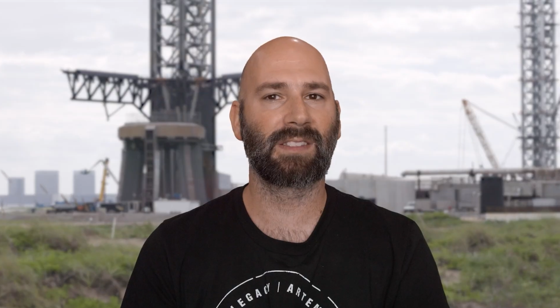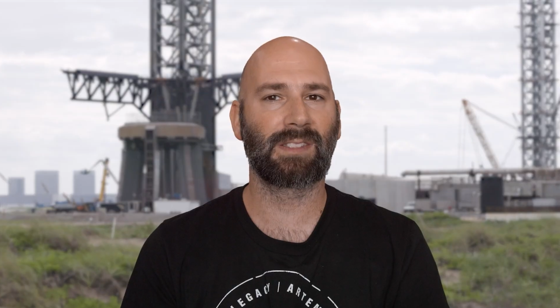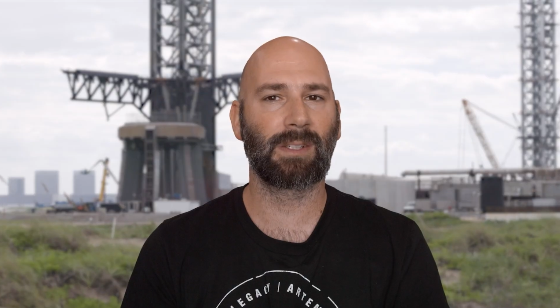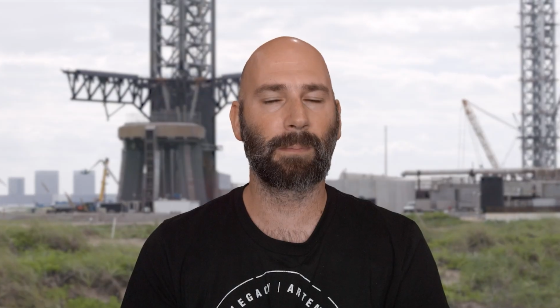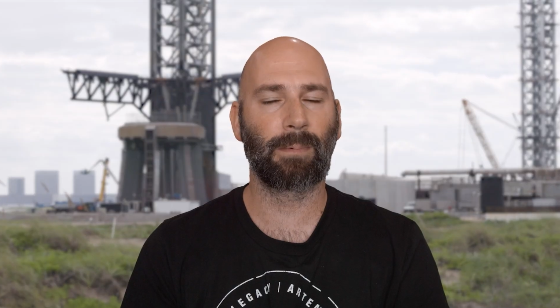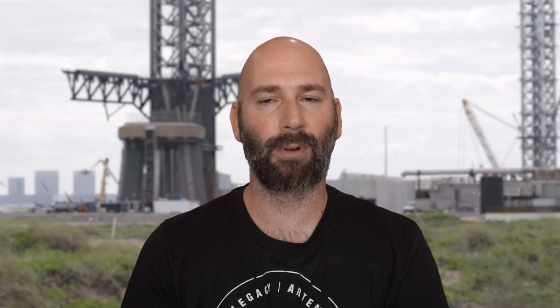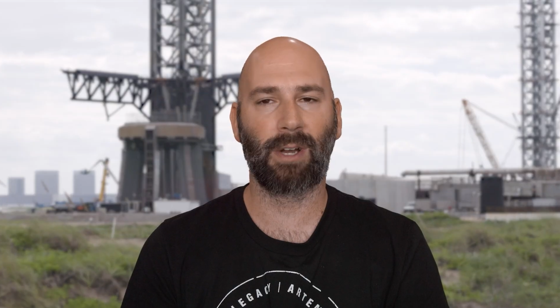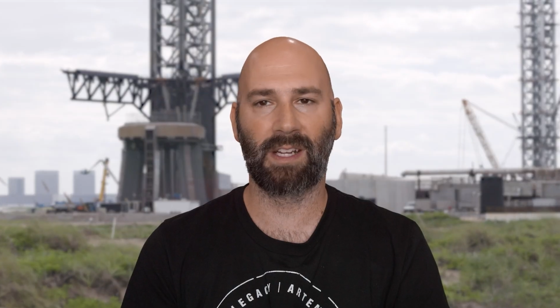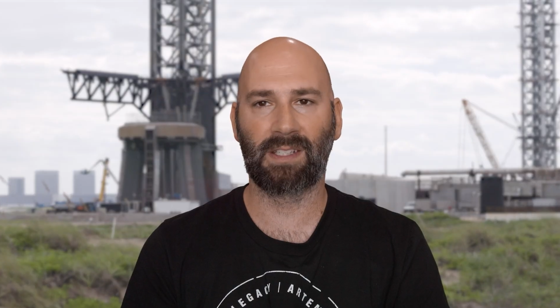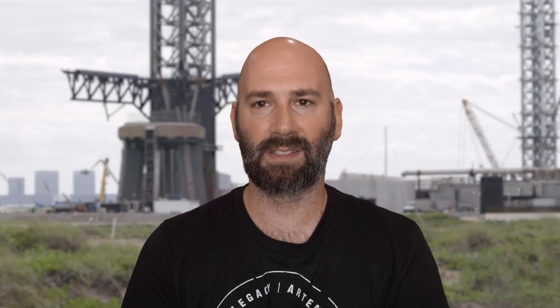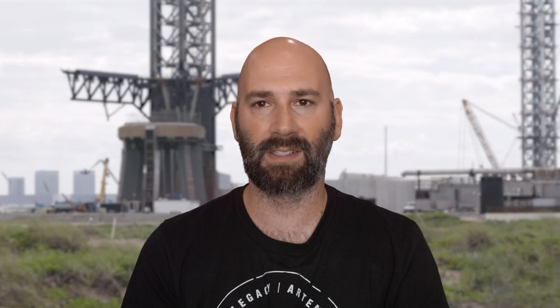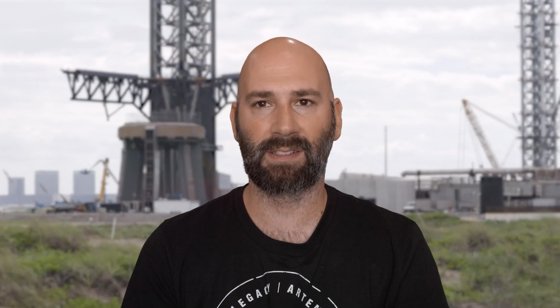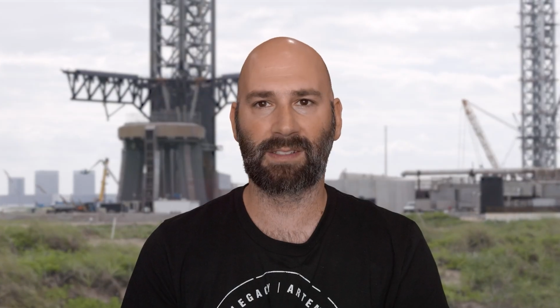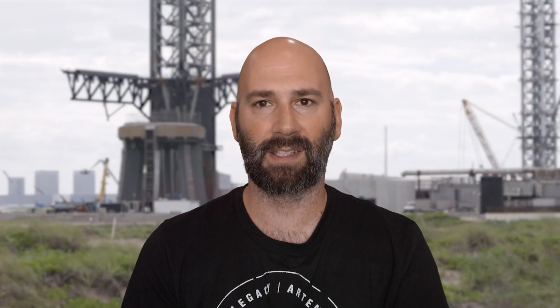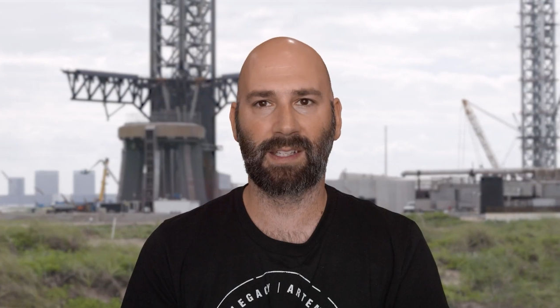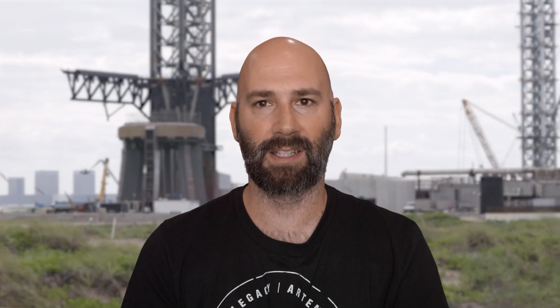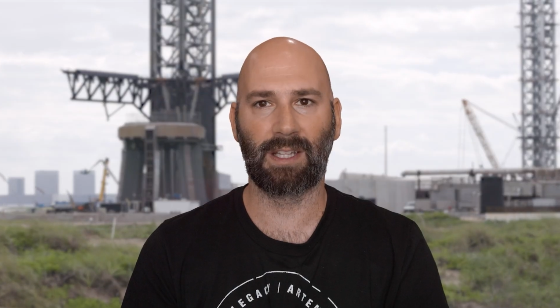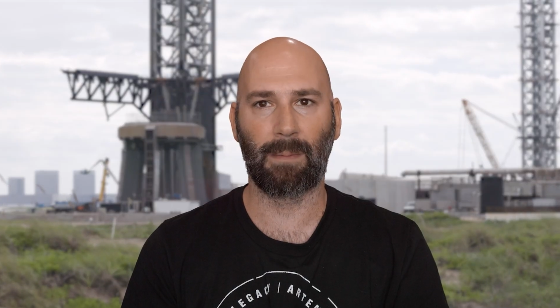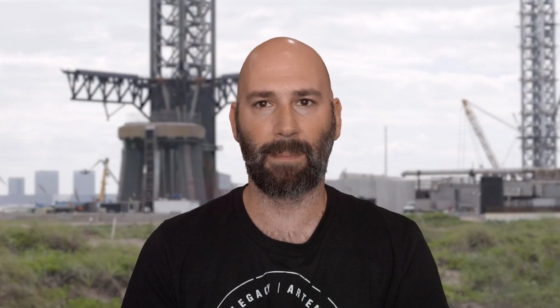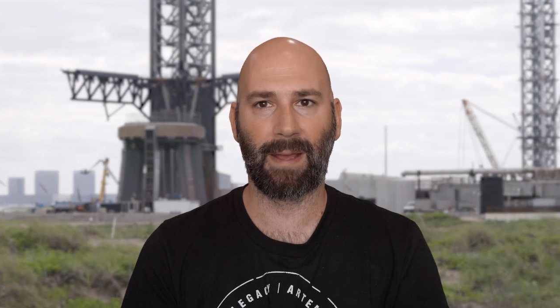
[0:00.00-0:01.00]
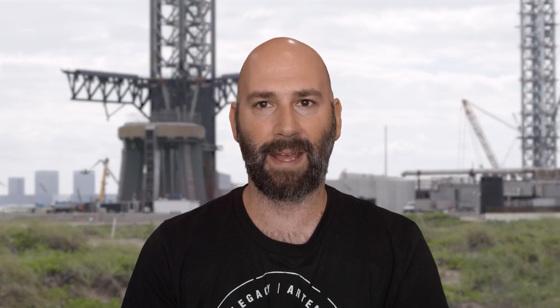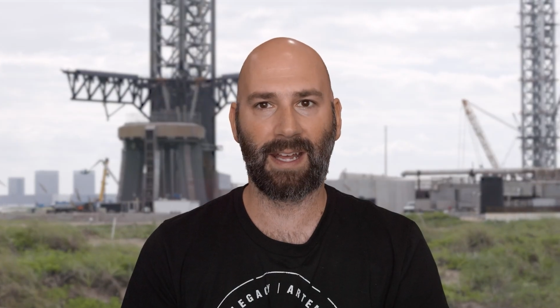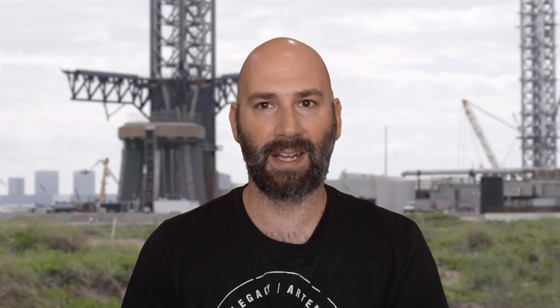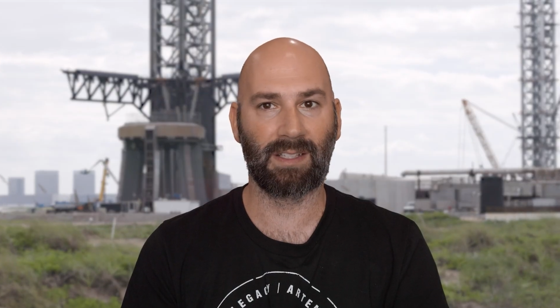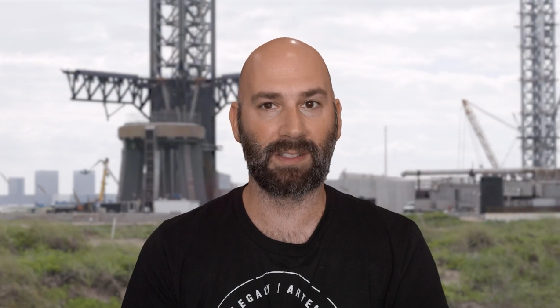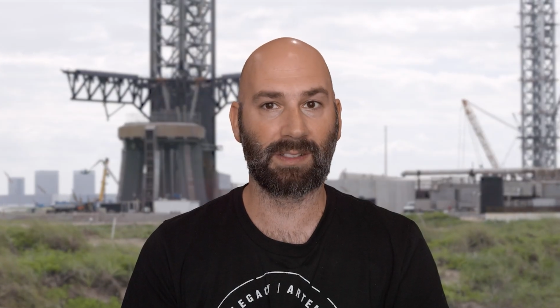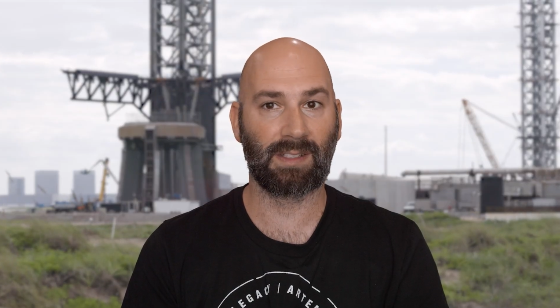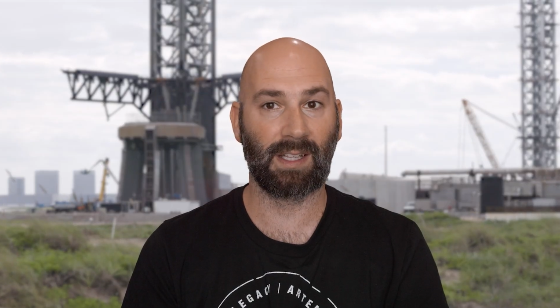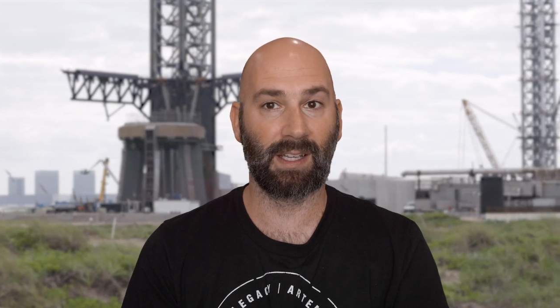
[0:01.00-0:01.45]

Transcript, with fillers: surprised us in the past,